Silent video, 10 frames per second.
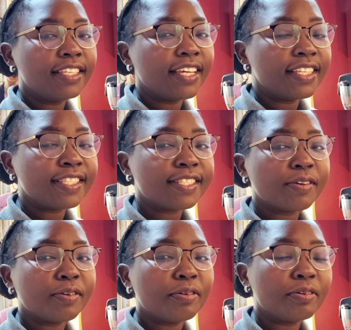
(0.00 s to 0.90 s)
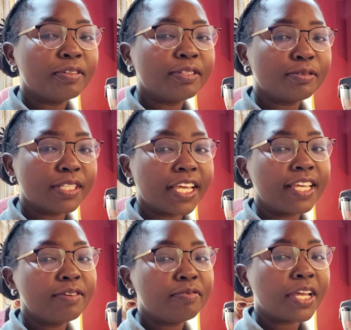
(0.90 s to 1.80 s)
Yes, so
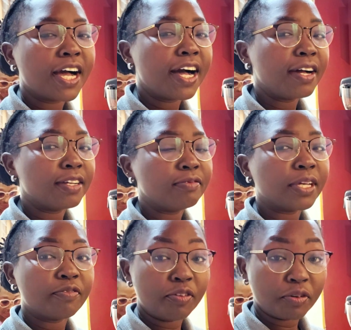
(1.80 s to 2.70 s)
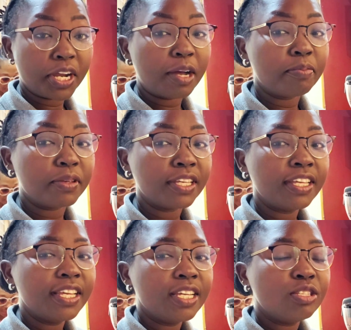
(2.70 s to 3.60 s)
today we are very
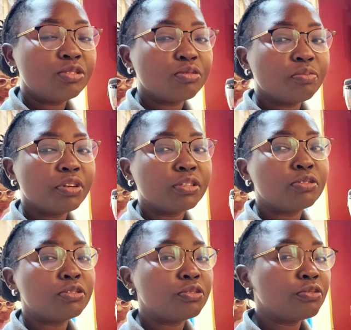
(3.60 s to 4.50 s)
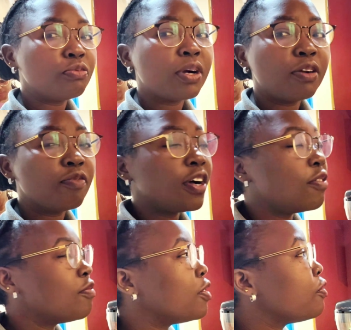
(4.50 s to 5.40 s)
happy to bring to you one of
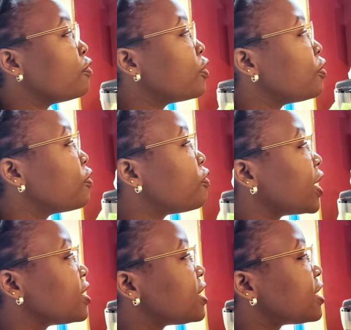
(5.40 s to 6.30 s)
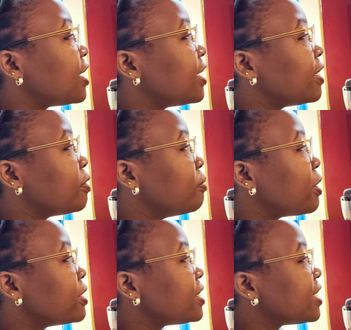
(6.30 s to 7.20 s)
our very fast
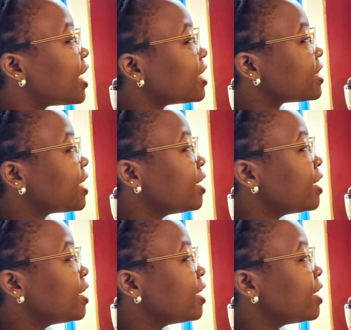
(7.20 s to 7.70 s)
baristas,